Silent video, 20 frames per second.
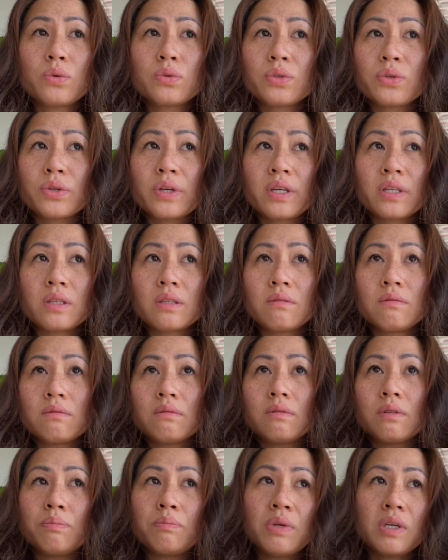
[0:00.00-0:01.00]

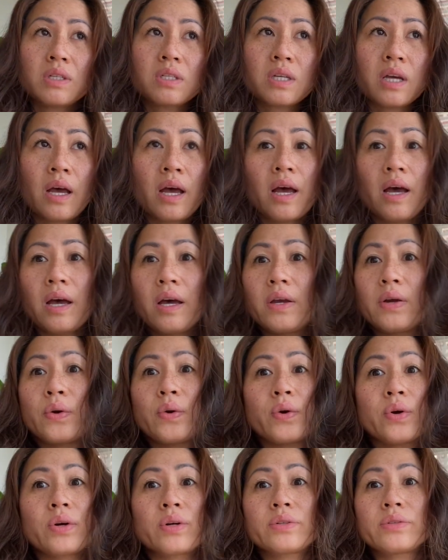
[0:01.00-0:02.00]
during the mid tide
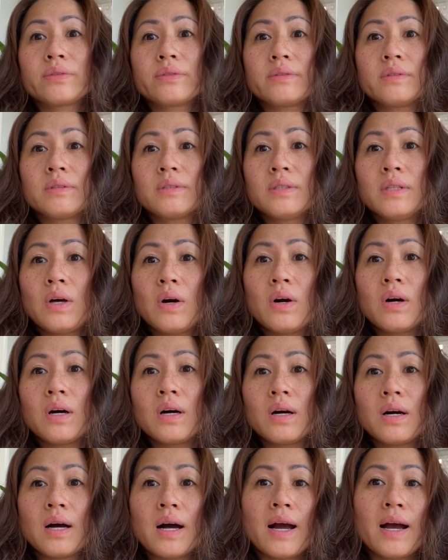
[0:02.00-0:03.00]
or
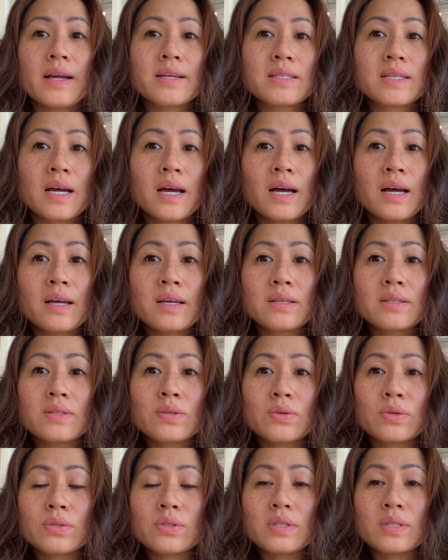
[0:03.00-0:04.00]
high tides
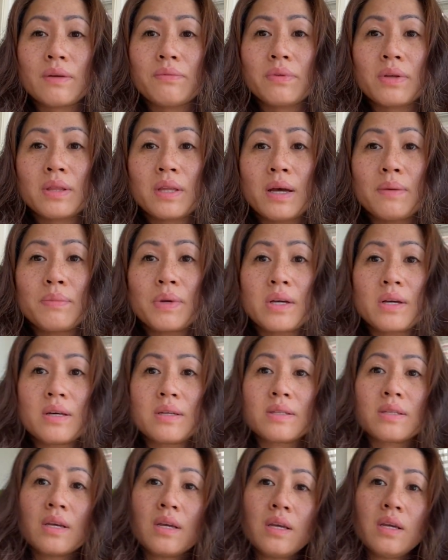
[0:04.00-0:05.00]
and stuff like that,
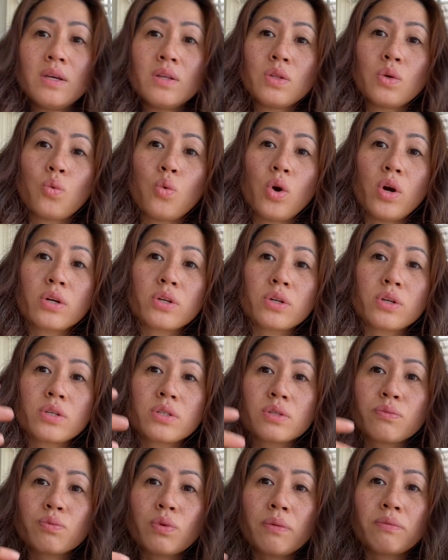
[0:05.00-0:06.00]
because the water
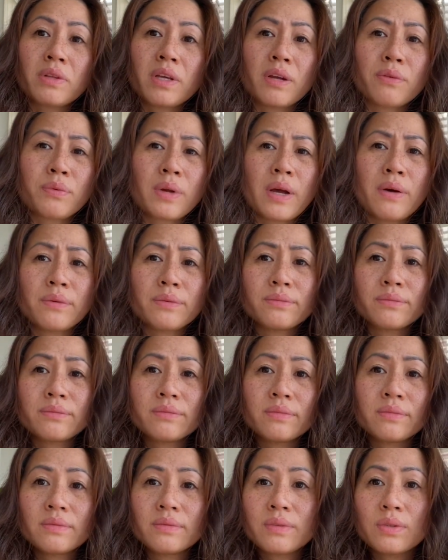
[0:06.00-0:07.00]
is roughly
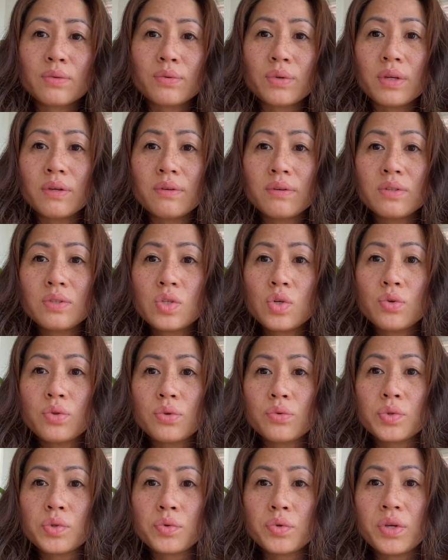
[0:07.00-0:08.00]
around 2
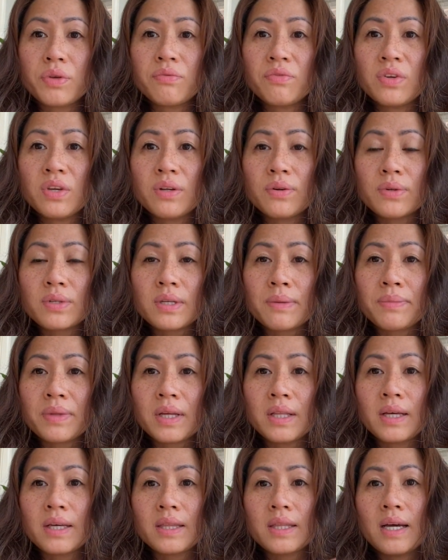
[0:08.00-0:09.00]
to 3 feet or
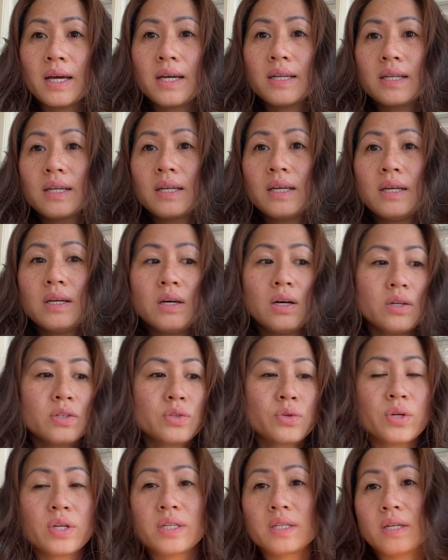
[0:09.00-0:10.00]
something like that
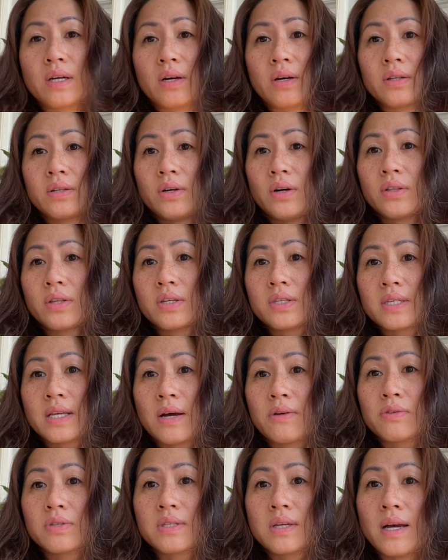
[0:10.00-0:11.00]
during on the
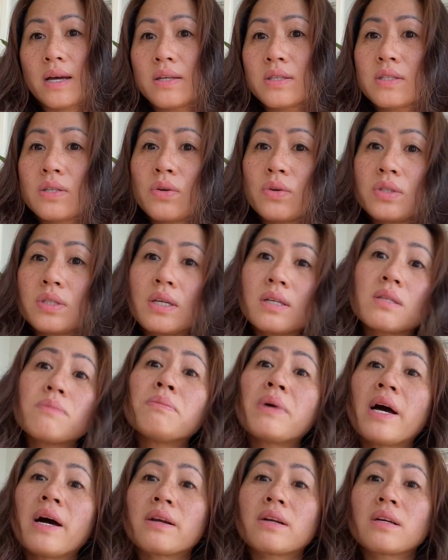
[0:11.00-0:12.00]
sound side. So it doesn't
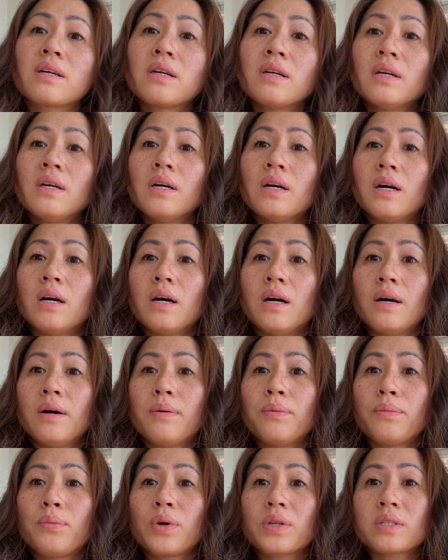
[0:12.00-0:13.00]
matter
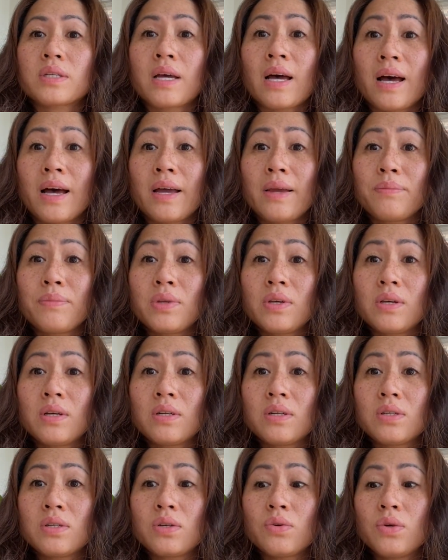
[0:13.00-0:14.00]
what time you're
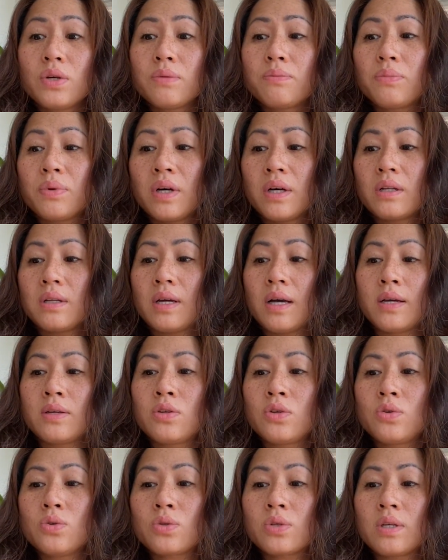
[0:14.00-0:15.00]
gonna do it, but I
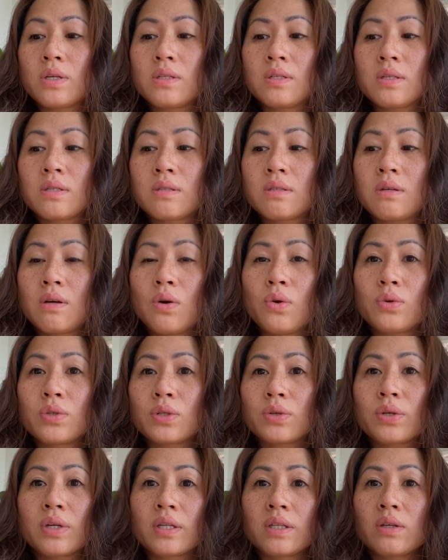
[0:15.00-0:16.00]
usually just go
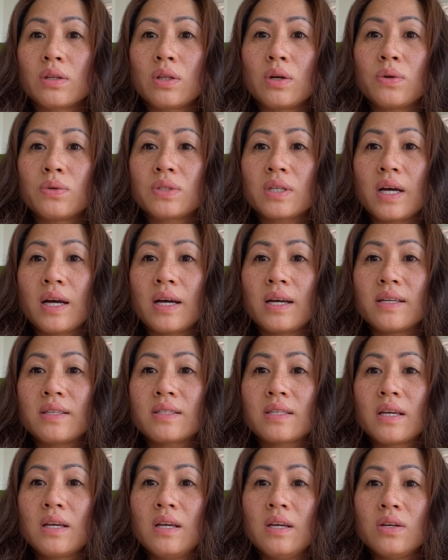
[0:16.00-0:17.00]
during the low
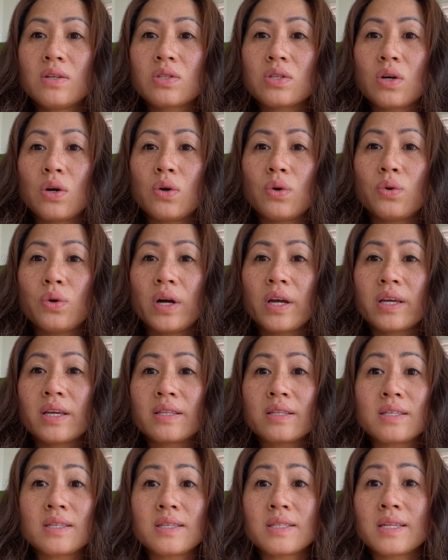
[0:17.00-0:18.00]
tides so I
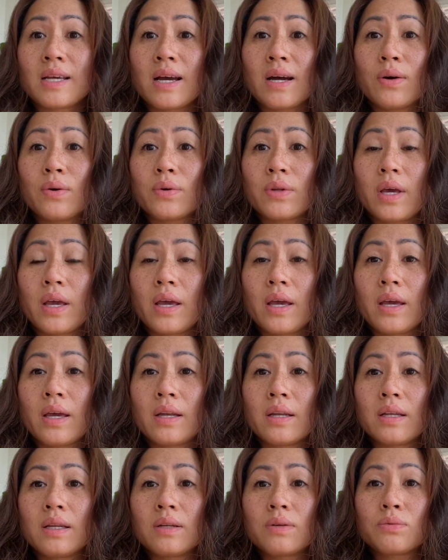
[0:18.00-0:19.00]
can sit down
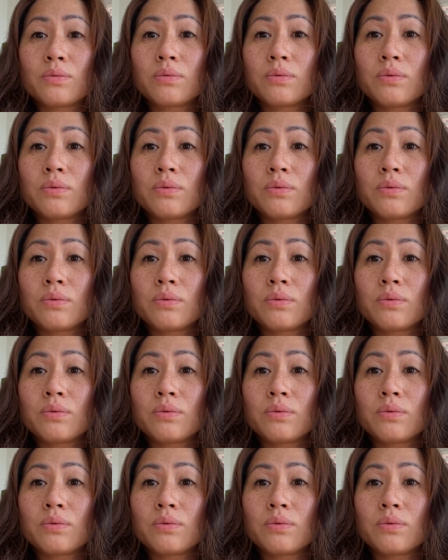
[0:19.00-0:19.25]
and